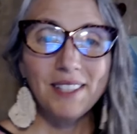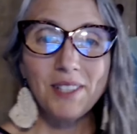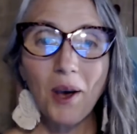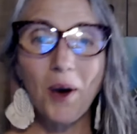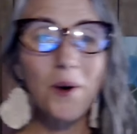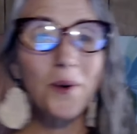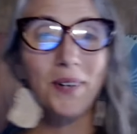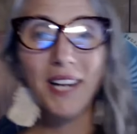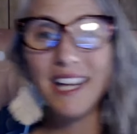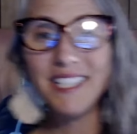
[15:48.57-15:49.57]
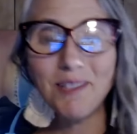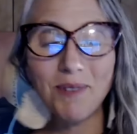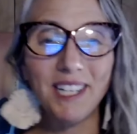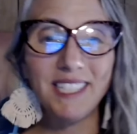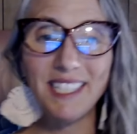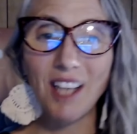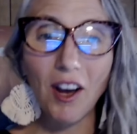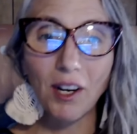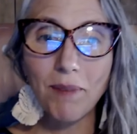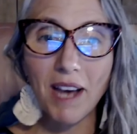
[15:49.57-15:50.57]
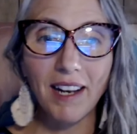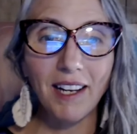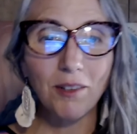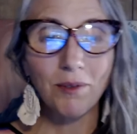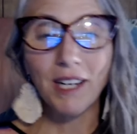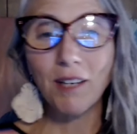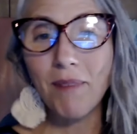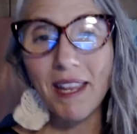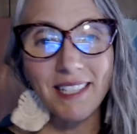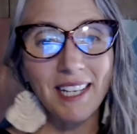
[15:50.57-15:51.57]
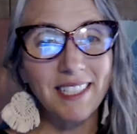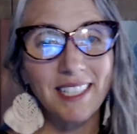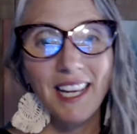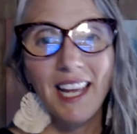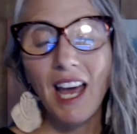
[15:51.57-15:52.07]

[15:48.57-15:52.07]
So I just wanted to talk about it, recommend it,